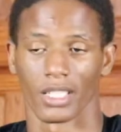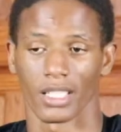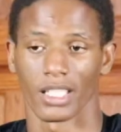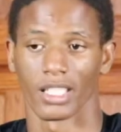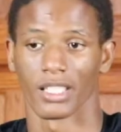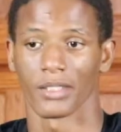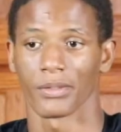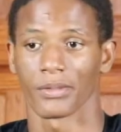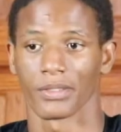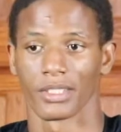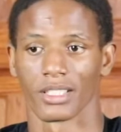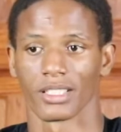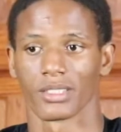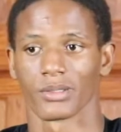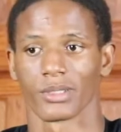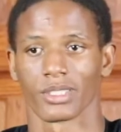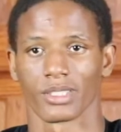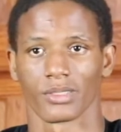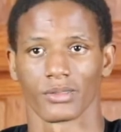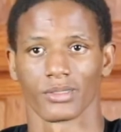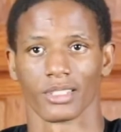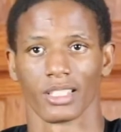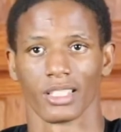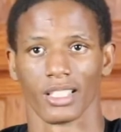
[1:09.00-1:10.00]
confidence
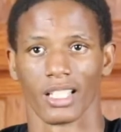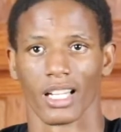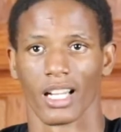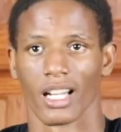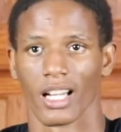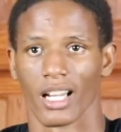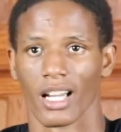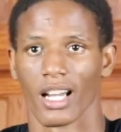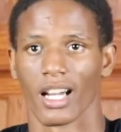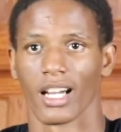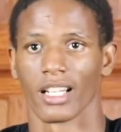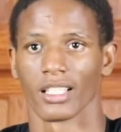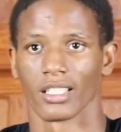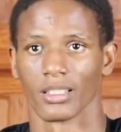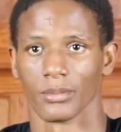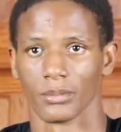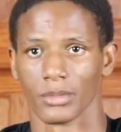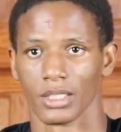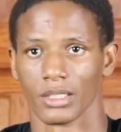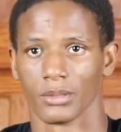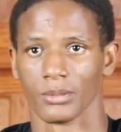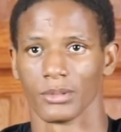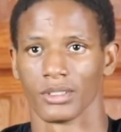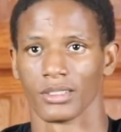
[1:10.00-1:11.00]
wasn't really that high at the
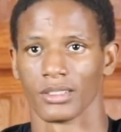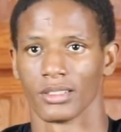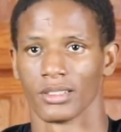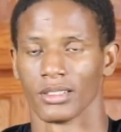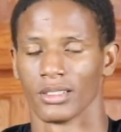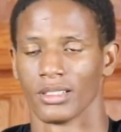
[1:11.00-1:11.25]
moment,